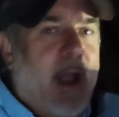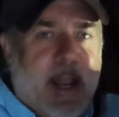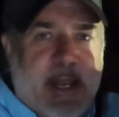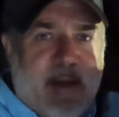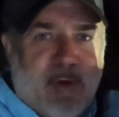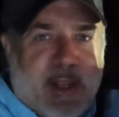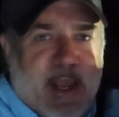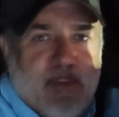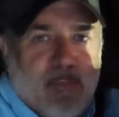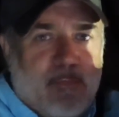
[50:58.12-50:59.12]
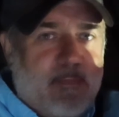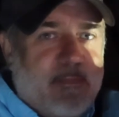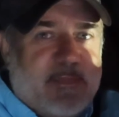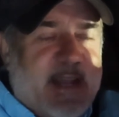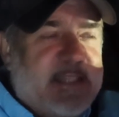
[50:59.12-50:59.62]
I never get
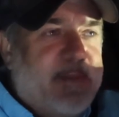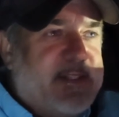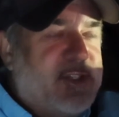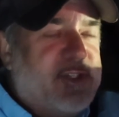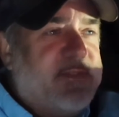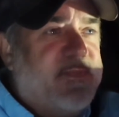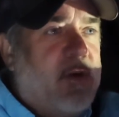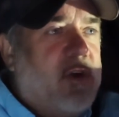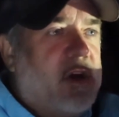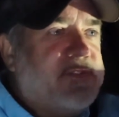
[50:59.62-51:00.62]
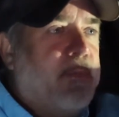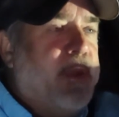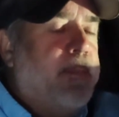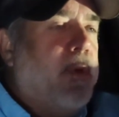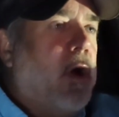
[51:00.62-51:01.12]
text messages and phone calls from
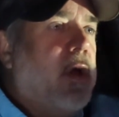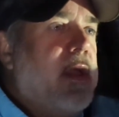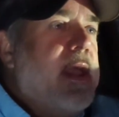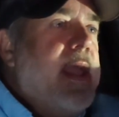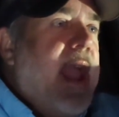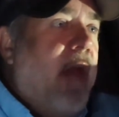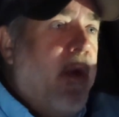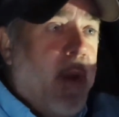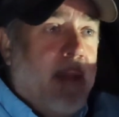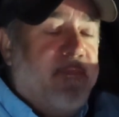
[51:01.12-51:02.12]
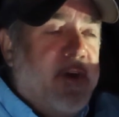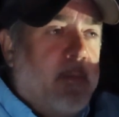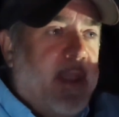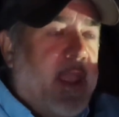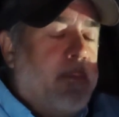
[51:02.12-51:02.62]
people. And then when I'm
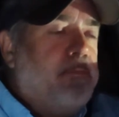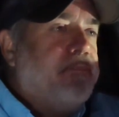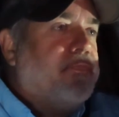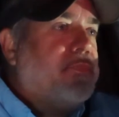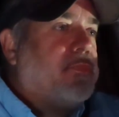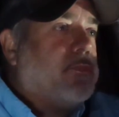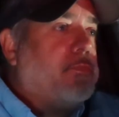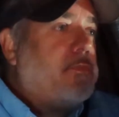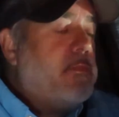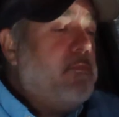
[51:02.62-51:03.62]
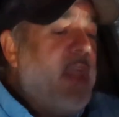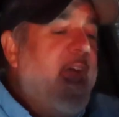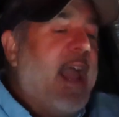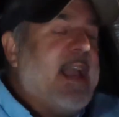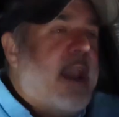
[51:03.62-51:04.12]
filming,
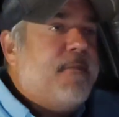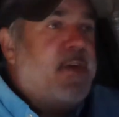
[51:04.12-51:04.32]
and I kind of